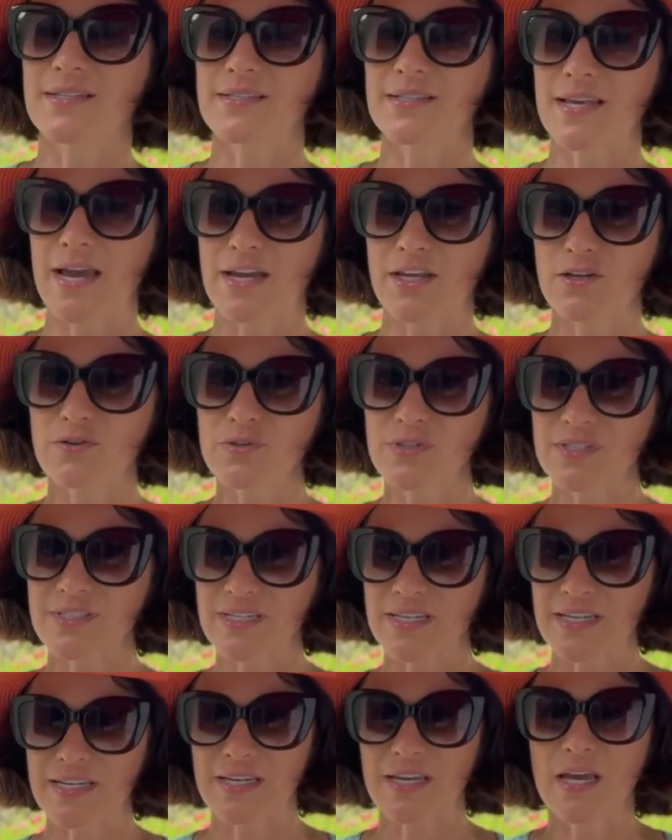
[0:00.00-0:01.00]
that you
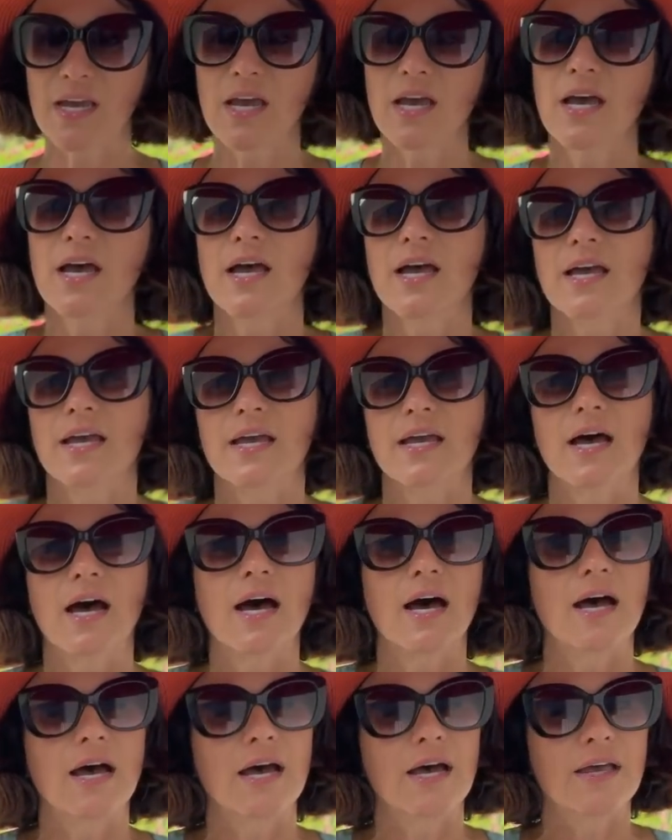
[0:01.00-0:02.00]
see.
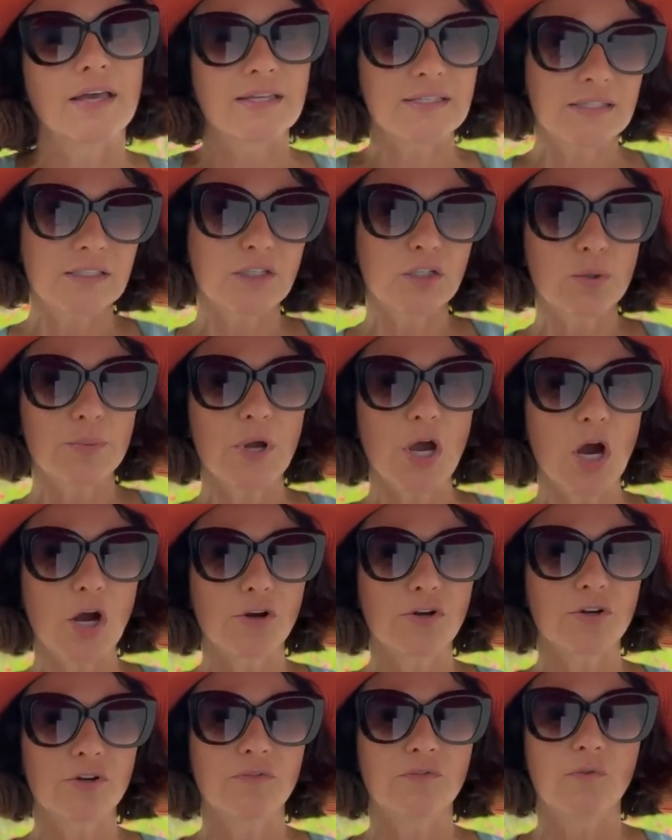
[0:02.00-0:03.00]
Uh, it's a little bit
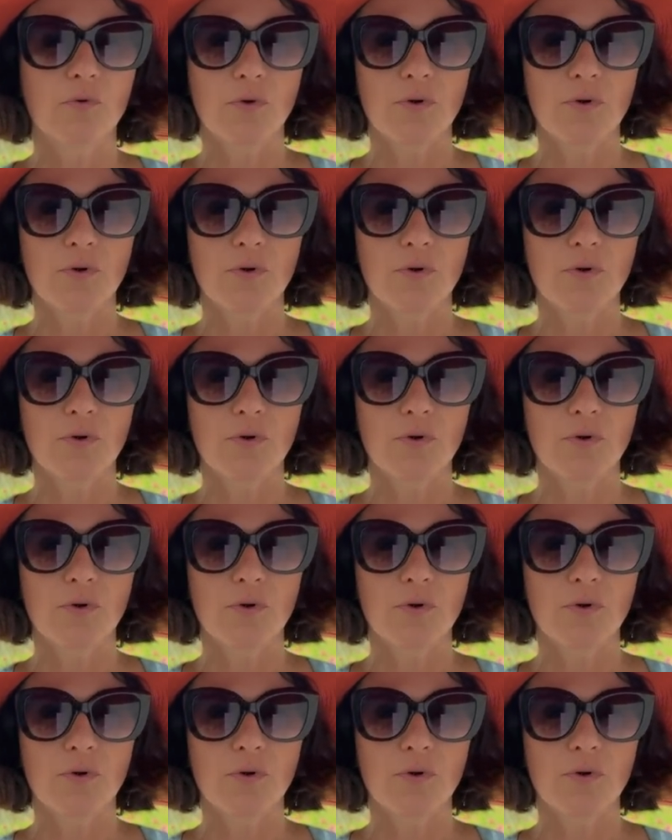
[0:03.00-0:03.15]
harder for